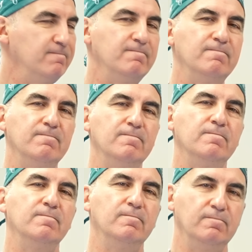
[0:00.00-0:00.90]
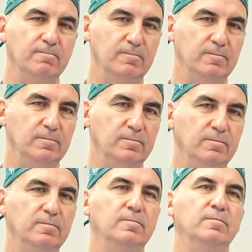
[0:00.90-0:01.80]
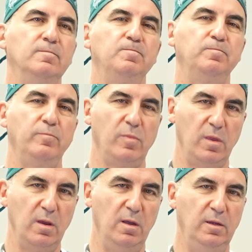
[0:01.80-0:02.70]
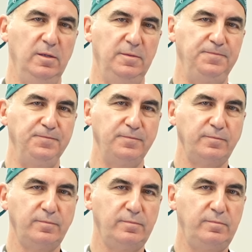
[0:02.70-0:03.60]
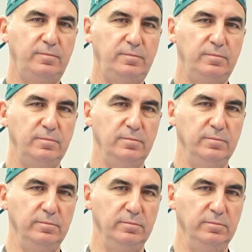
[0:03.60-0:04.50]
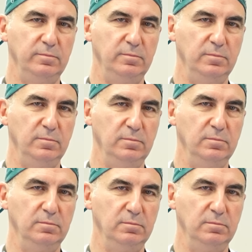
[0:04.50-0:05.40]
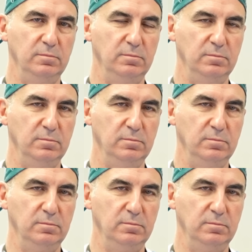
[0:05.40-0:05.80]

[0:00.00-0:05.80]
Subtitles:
(silent)